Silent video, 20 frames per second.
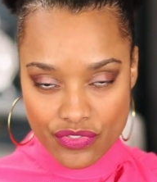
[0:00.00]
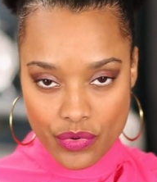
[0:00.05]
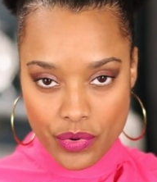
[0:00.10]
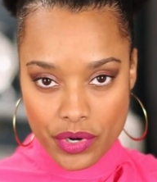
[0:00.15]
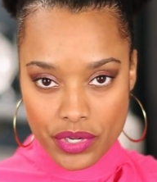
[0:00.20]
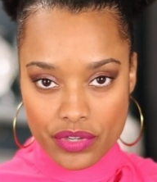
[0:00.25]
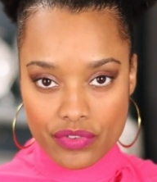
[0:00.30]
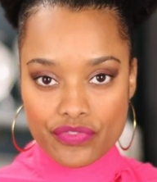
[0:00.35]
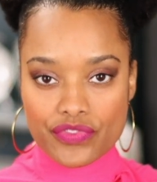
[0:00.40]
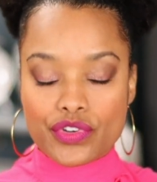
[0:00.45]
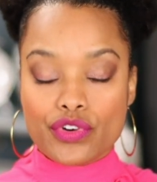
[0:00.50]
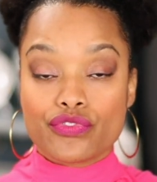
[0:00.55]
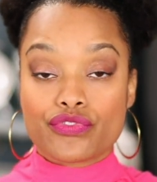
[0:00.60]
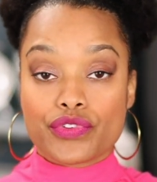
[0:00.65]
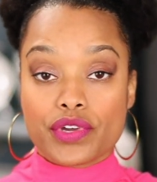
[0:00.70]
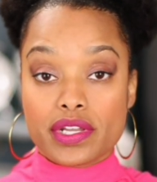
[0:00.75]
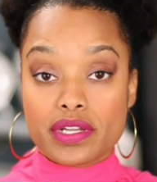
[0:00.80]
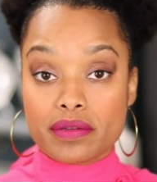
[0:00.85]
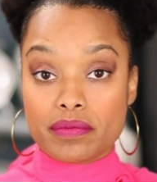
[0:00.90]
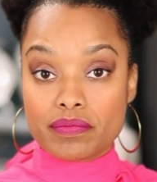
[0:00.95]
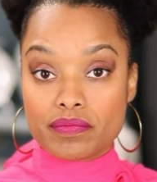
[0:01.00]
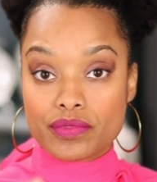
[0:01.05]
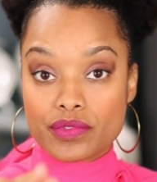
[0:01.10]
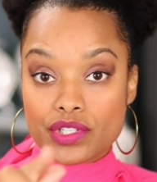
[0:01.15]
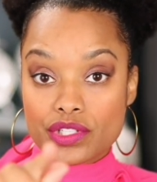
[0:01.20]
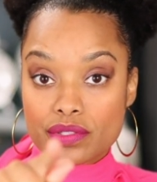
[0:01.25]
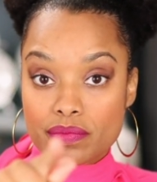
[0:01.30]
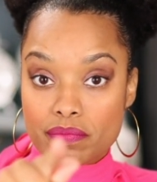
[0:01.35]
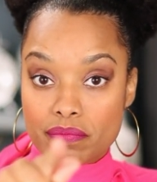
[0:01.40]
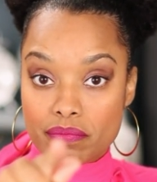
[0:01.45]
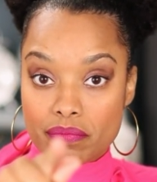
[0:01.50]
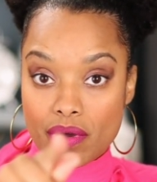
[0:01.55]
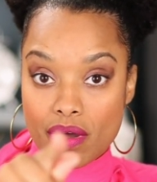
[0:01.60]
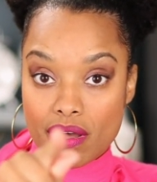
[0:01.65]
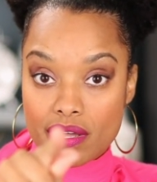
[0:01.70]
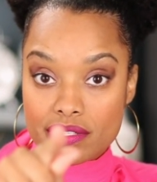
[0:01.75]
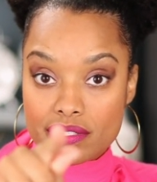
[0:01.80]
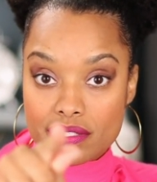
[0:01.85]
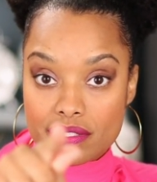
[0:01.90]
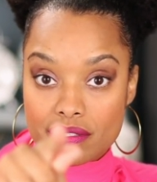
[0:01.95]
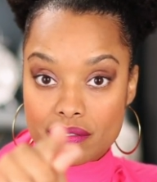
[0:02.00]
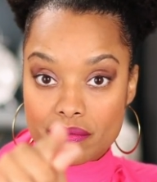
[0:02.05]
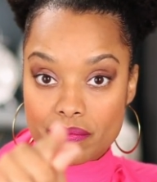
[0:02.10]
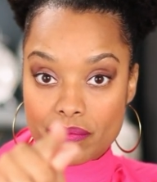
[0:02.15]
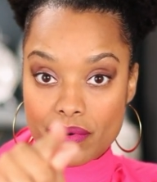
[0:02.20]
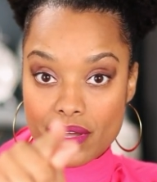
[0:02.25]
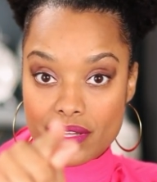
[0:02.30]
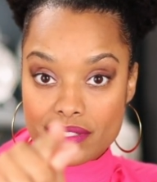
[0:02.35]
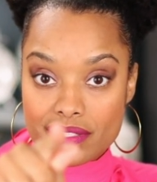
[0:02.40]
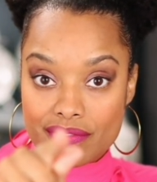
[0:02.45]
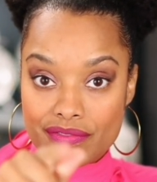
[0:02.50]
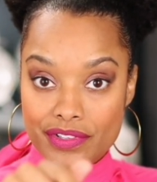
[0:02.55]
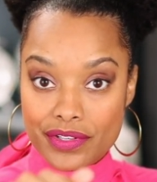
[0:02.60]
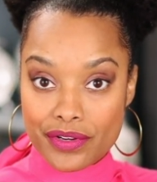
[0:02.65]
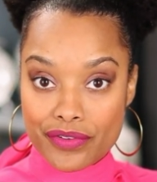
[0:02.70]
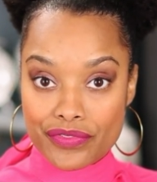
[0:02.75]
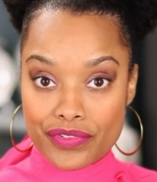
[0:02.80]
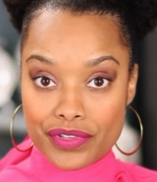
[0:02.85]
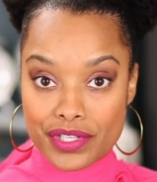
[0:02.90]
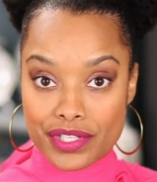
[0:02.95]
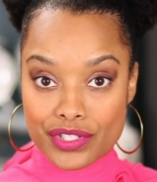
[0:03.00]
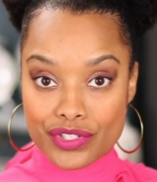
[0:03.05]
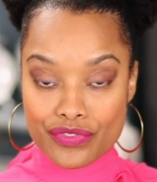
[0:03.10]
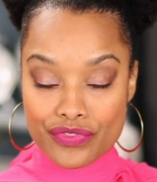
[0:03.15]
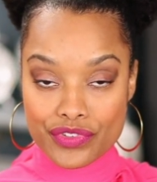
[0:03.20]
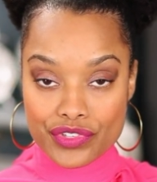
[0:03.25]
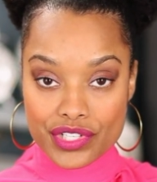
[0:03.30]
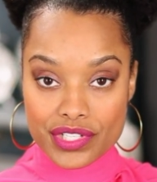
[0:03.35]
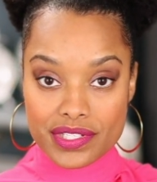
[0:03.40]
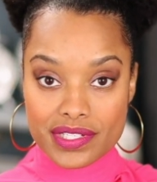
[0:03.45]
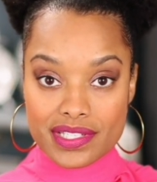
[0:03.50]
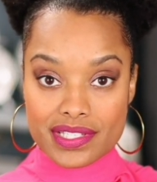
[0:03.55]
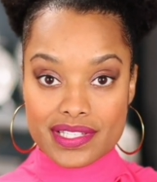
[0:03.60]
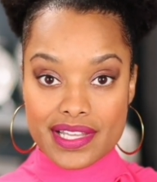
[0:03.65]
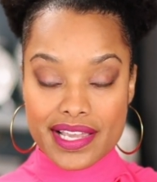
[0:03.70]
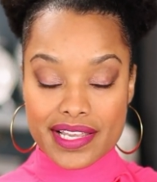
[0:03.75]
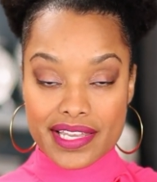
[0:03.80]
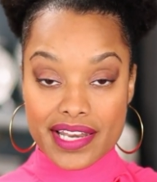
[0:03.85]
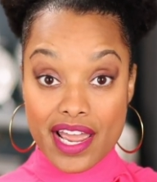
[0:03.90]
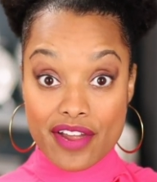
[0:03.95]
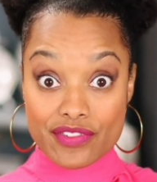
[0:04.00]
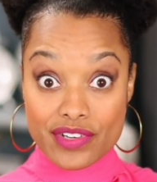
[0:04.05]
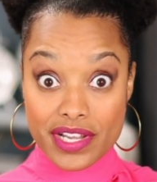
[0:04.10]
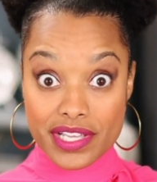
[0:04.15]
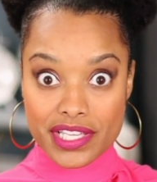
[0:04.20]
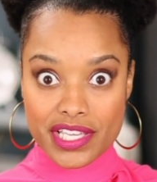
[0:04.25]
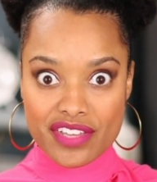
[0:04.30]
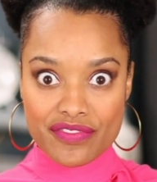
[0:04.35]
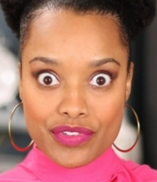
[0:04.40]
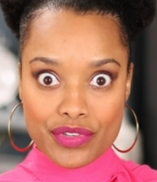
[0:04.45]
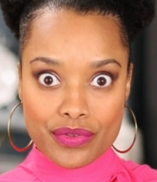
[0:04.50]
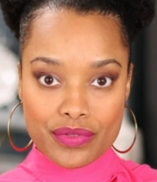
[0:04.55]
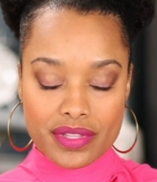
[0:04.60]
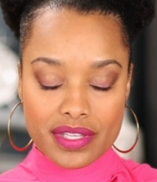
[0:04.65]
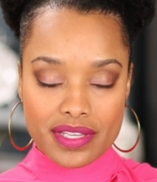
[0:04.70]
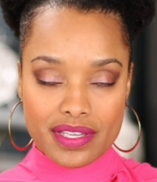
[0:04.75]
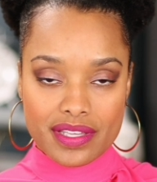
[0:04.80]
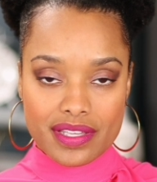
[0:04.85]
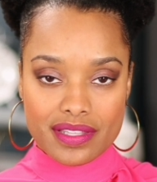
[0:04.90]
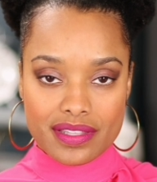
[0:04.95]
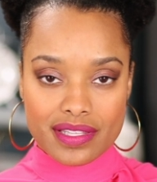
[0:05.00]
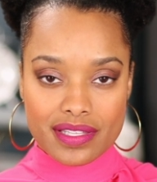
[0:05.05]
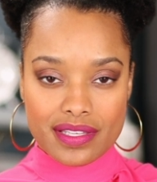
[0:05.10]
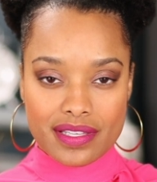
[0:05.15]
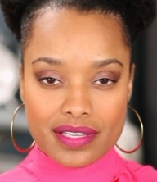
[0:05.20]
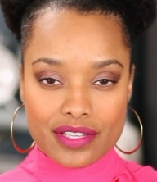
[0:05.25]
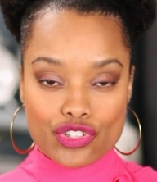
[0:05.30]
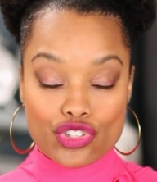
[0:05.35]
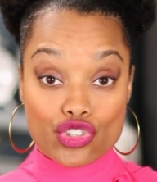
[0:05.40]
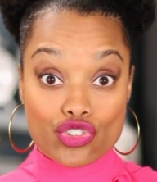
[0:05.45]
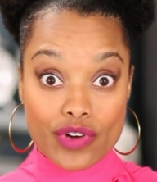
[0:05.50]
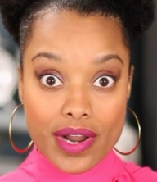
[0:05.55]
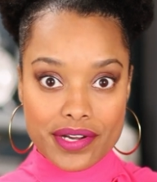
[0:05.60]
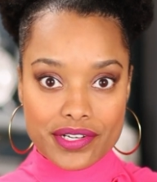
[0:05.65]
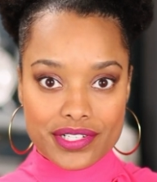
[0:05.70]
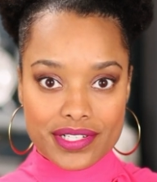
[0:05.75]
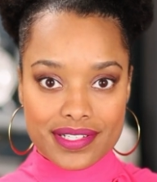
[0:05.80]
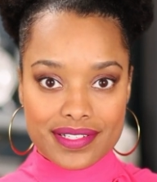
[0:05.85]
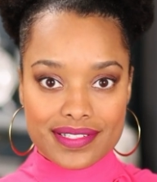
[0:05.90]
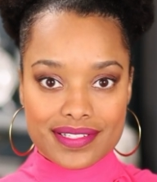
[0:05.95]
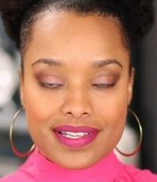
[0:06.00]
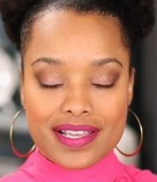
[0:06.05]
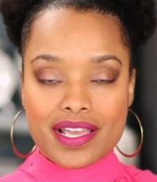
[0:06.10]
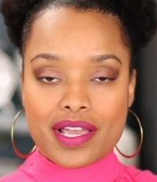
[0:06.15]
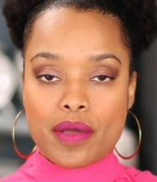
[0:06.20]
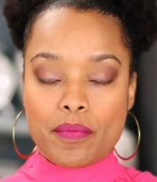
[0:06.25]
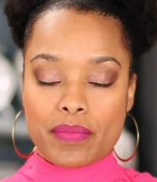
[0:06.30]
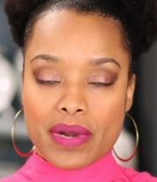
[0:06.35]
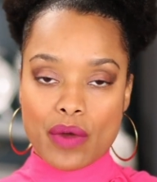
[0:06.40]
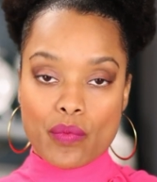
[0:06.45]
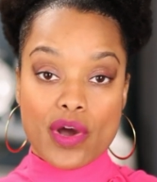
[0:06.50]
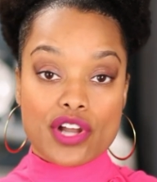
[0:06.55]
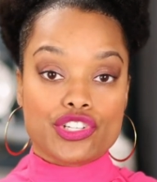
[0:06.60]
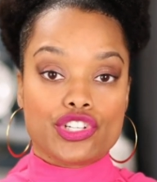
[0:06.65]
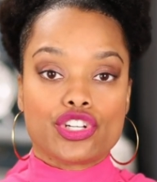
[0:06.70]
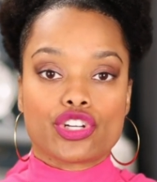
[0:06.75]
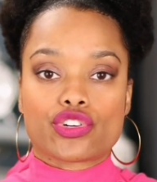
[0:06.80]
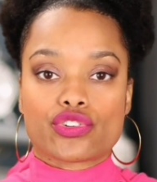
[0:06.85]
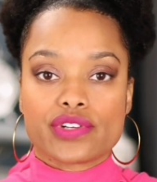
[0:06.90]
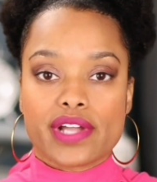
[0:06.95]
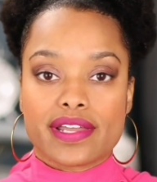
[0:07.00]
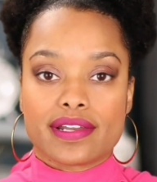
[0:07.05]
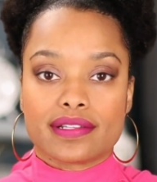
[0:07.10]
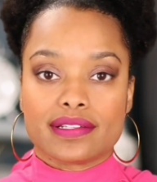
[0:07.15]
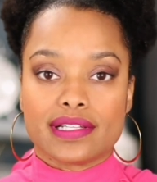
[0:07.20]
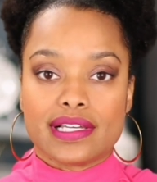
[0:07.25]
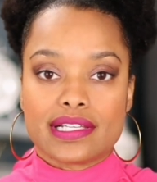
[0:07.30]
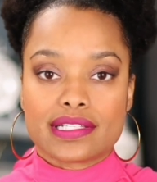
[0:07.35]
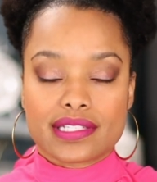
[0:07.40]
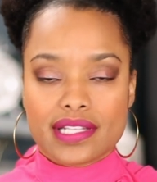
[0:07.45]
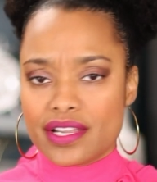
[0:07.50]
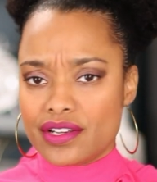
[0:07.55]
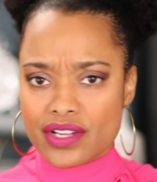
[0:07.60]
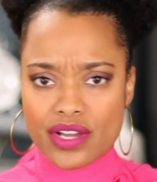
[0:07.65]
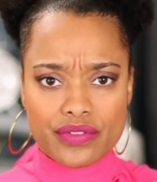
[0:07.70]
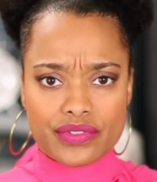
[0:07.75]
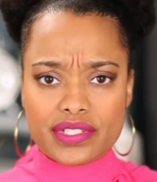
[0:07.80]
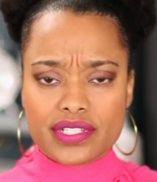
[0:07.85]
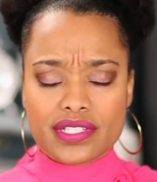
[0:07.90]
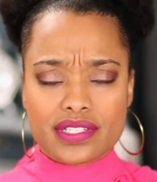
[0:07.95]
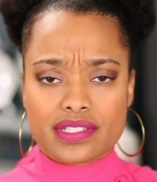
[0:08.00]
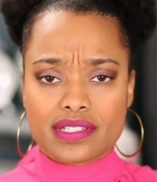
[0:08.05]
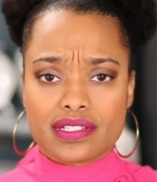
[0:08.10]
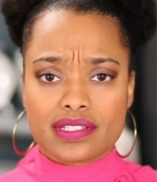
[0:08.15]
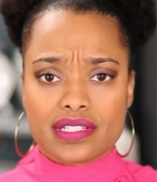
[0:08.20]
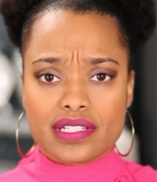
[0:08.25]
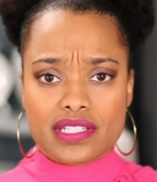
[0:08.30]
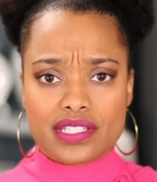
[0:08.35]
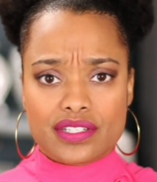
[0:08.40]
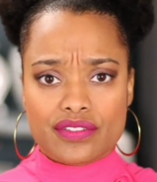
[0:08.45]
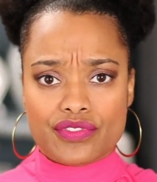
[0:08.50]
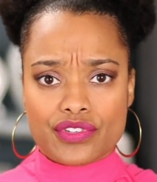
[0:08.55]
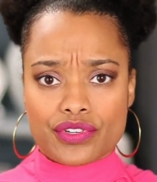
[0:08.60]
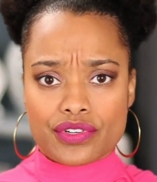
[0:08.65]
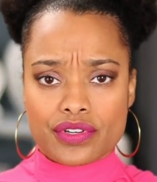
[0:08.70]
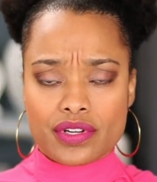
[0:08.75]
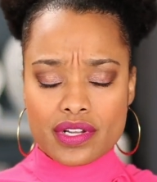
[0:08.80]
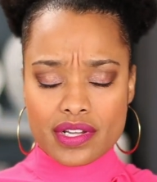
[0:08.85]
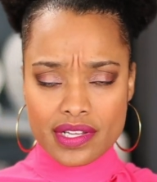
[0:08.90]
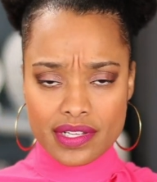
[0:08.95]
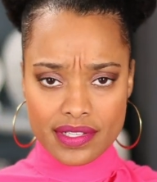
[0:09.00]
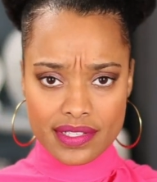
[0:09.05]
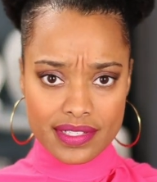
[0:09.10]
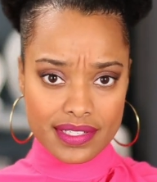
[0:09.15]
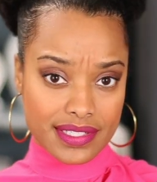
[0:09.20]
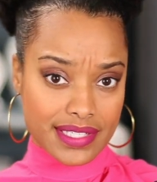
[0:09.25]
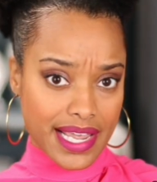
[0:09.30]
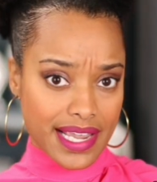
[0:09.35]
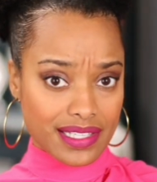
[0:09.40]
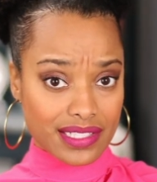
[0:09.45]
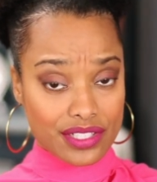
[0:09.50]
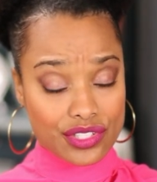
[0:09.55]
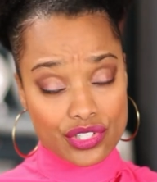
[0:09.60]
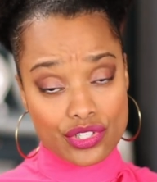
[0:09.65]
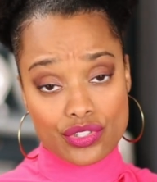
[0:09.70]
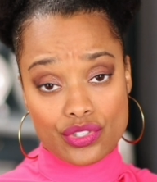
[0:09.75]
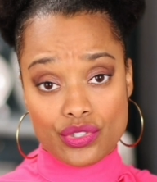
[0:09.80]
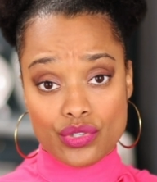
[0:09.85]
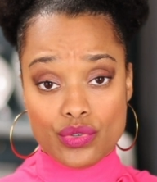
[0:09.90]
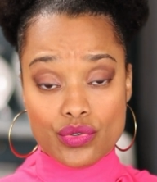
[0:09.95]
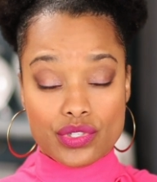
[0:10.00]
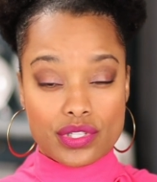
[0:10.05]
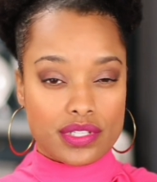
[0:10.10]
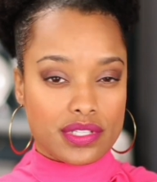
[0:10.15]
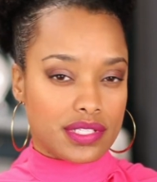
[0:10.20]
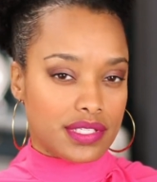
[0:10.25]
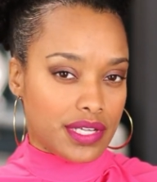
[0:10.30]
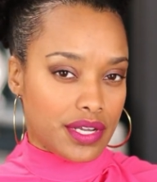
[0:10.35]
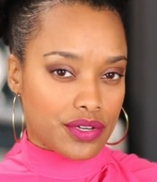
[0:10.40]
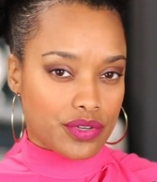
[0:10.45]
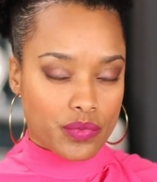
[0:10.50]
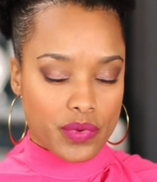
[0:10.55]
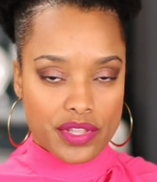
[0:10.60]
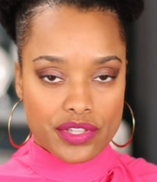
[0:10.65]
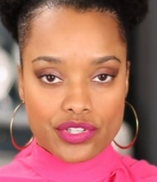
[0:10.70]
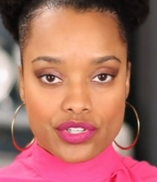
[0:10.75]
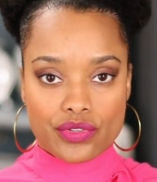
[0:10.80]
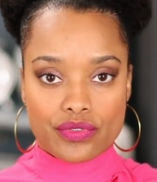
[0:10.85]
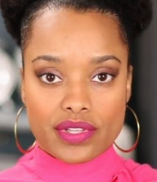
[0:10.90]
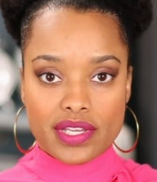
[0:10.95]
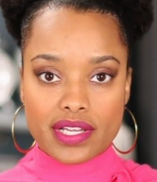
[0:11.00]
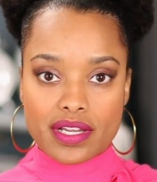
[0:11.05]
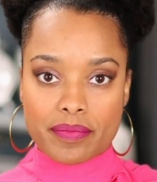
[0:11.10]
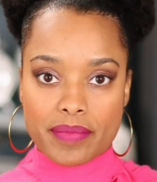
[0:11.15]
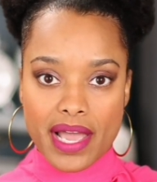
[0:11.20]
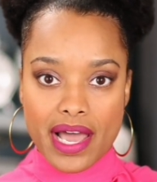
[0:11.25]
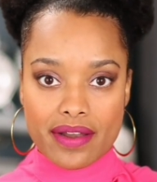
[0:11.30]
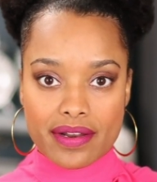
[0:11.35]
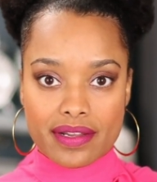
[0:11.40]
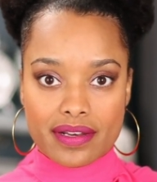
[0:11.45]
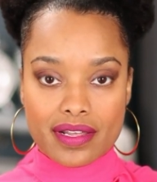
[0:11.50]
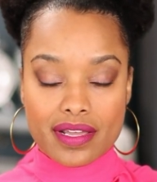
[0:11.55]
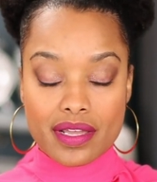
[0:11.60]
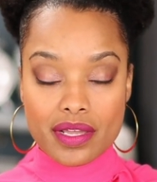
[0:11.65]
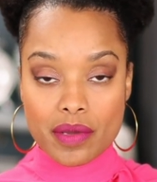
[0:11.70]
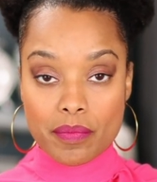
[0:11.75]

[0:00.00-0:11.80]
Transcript: for you. Feel free to just pause the, pause the video if you need to for just a second after I give you the, the instructions. But I want you to create a list. And no, this isn't a list of your daily to-dos and the standard way that you think about it.